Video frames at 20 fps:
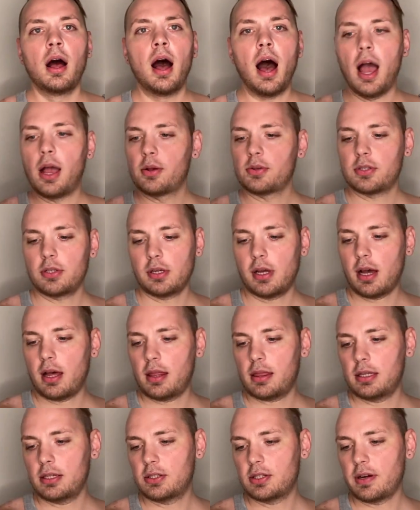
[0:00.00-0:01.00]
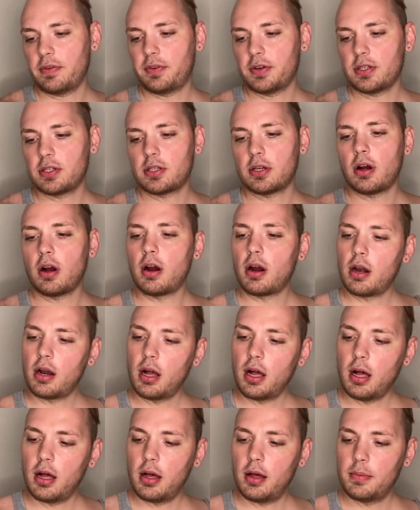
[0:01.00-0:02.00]
I also got the Jeffree Star,
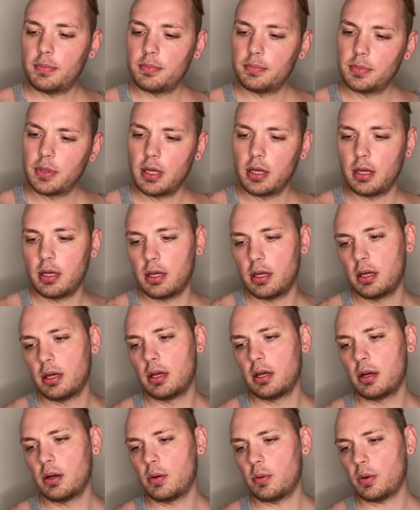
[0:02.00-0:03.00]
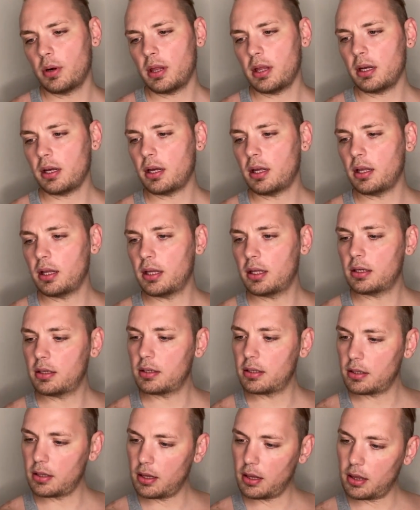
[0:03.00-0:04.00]
what do they call it?
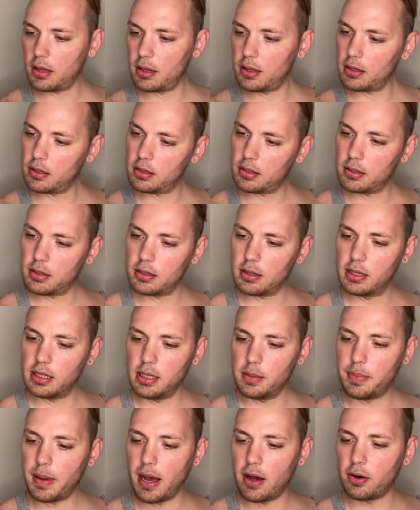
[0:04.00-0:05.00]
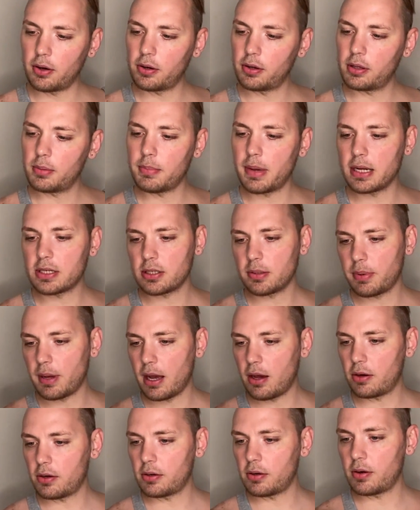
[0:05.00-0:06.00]
The powder, the magic
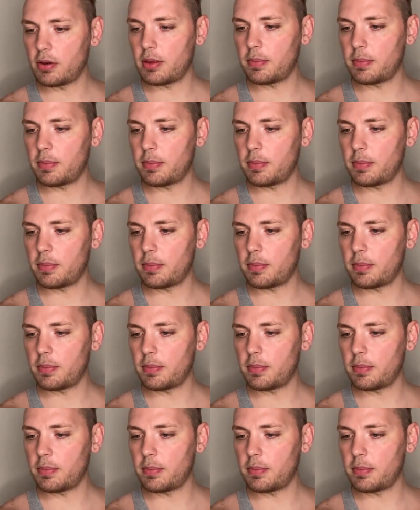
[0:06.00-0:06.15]
powder,